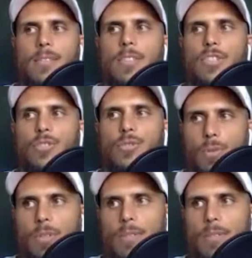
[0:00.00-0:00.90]

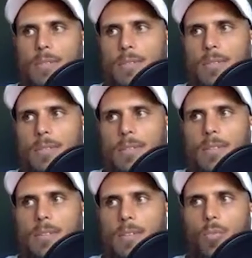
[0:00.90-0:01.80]
distorted,
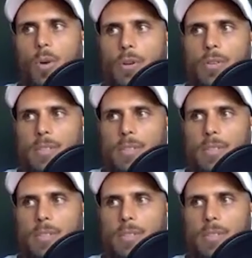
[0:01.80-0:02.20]
and, you know, wokeness